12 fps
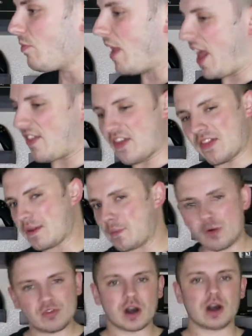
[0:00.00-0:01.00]
and then they
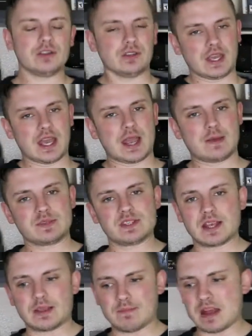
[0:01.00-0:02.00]
moved on to games
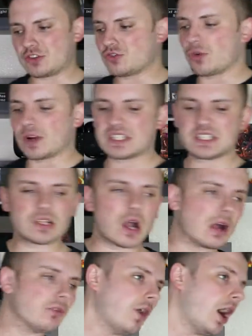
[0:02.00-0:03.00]
like Metroid,
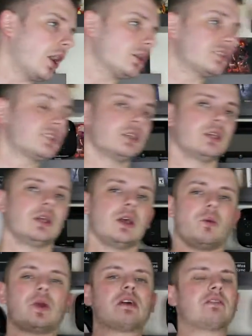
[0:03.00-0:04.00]
Star Fox,
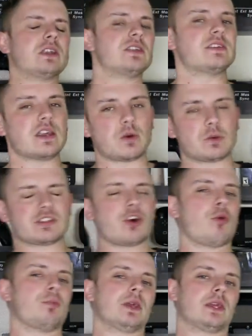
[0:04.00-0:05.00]
whatever Nintendo was
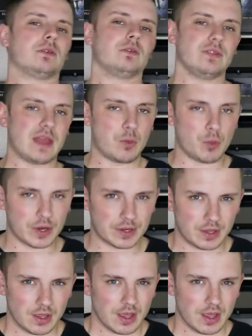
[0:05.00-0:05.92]
hoping they would.